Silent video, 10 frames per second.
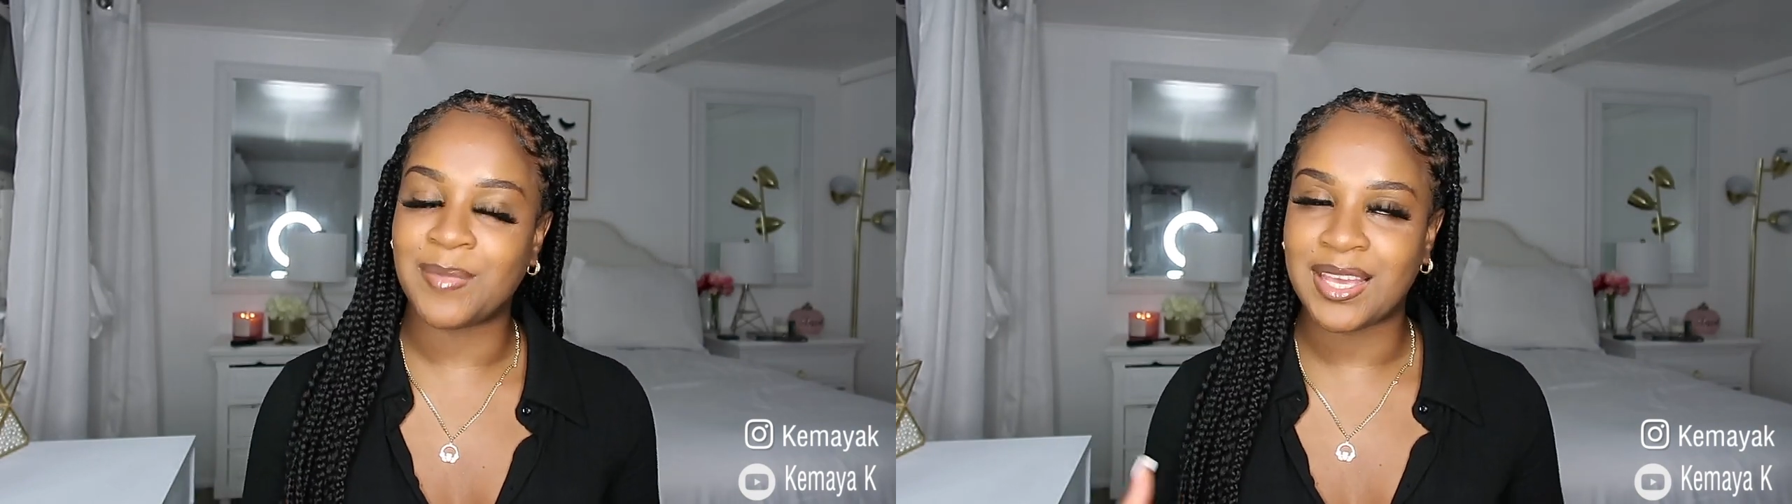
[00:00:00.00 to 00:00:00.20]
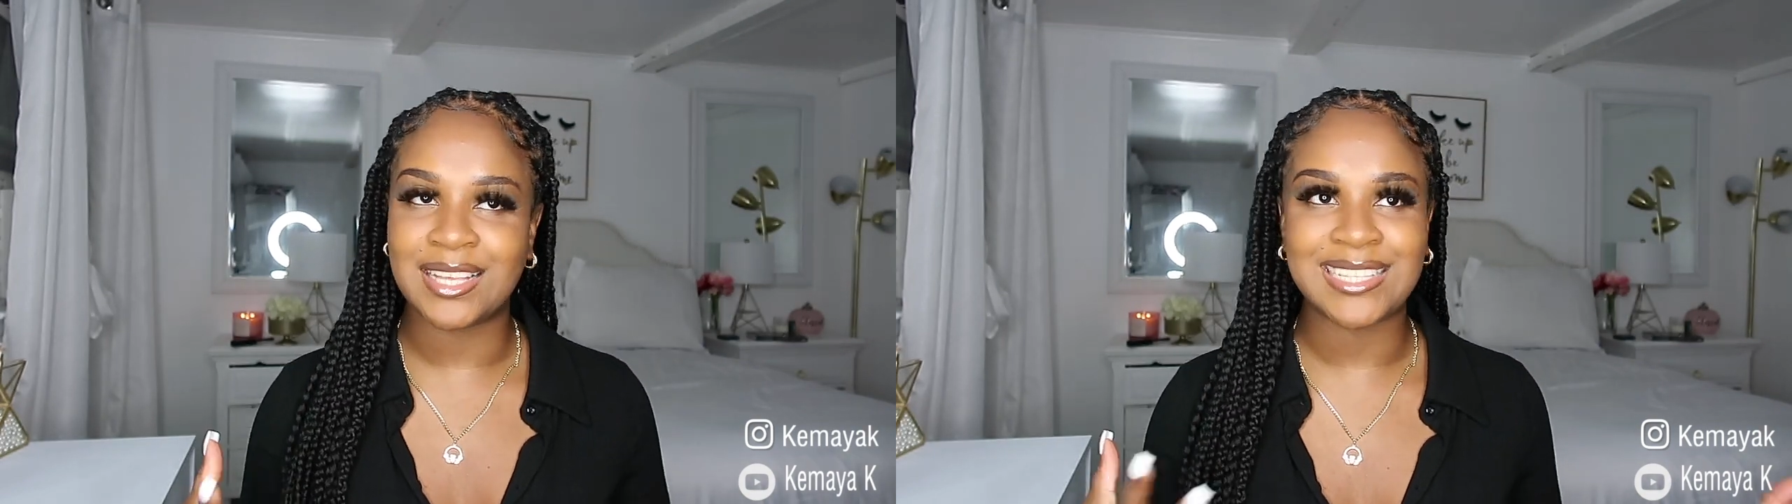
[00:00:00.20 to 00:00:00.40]

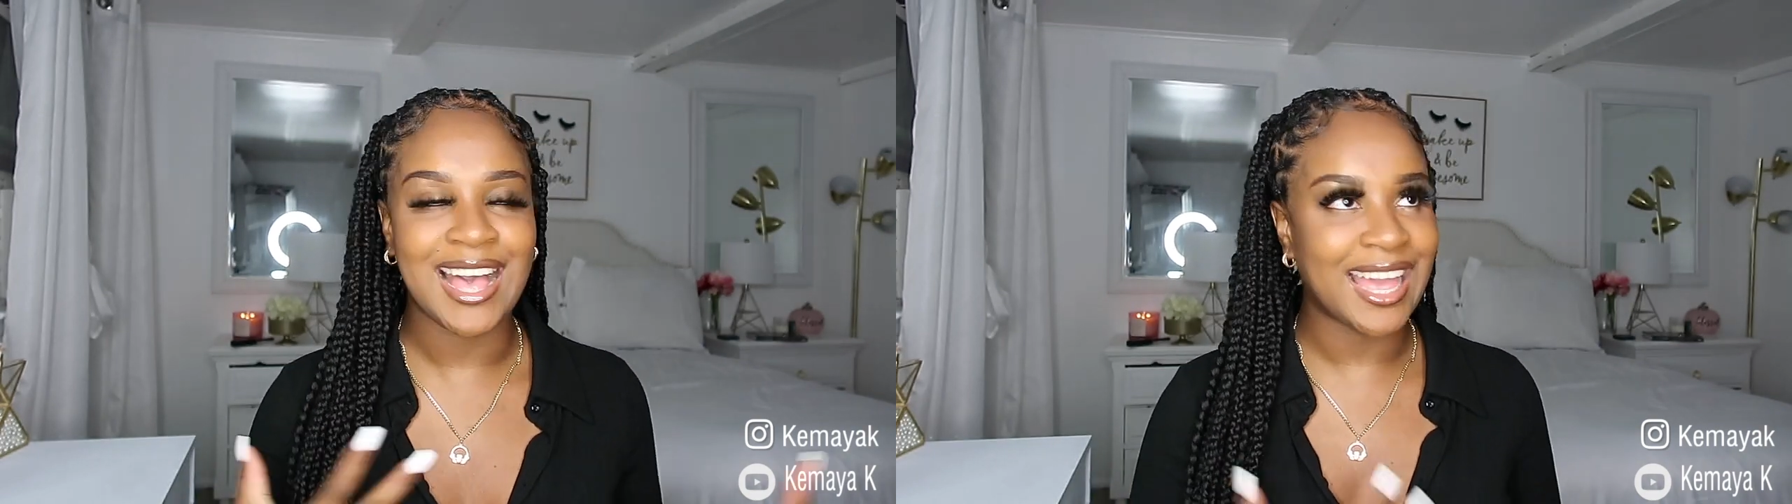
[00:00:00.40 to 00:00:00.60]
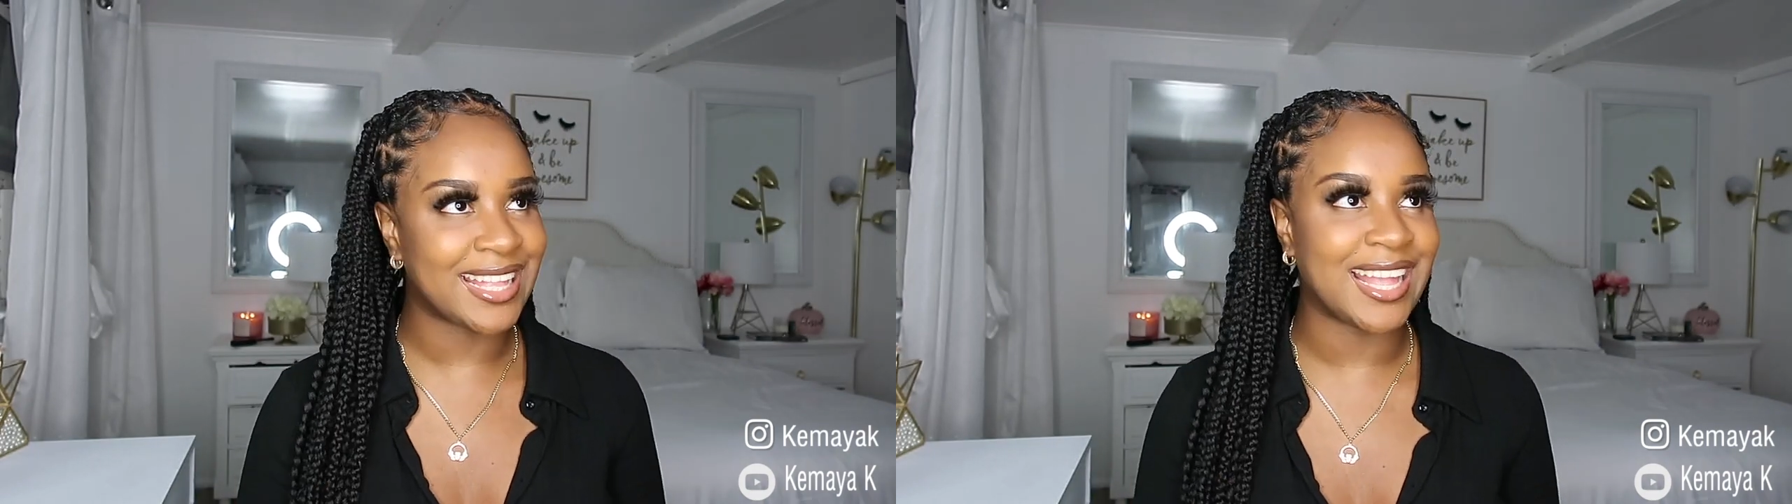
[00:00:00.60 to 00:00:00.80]
Because
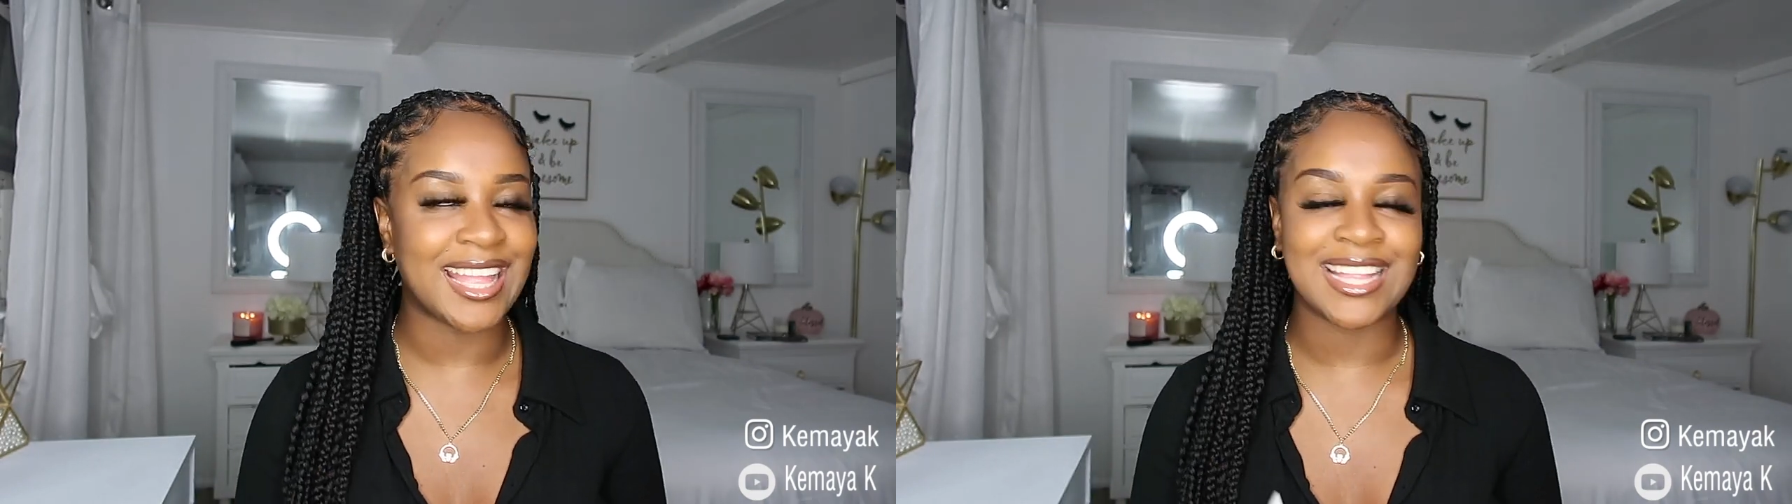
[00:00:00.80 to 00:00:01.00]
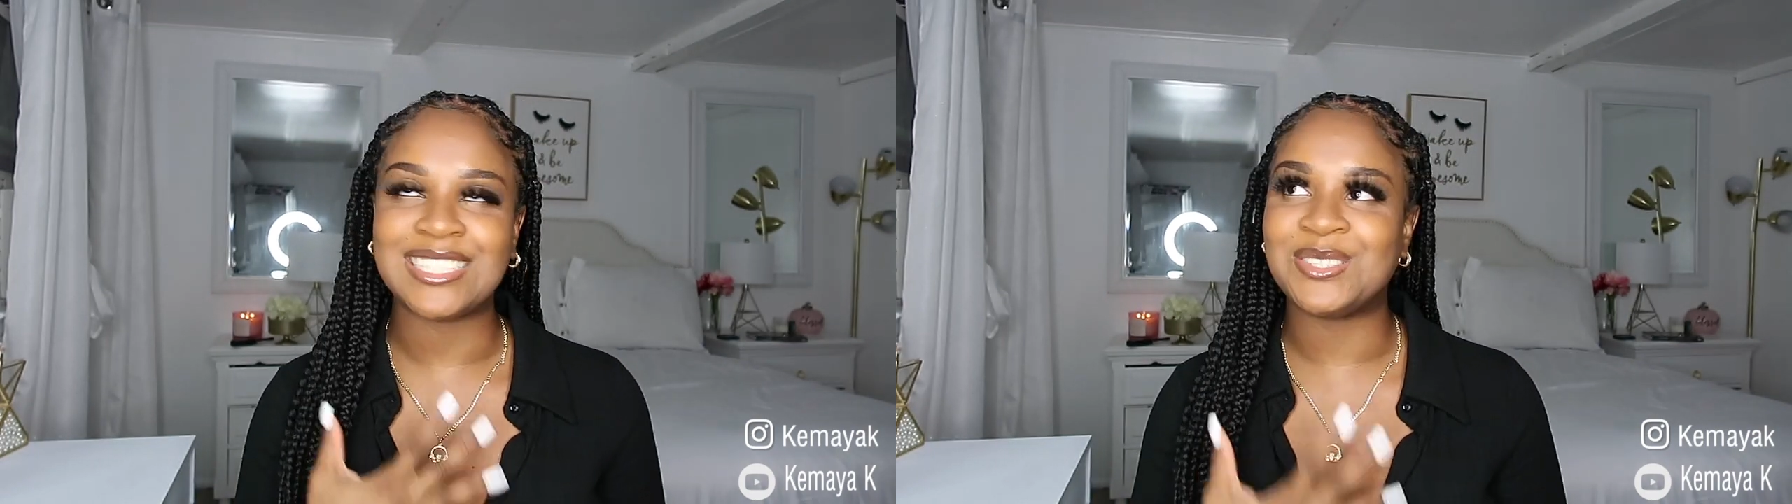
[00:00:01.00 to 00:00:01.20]
I did, and as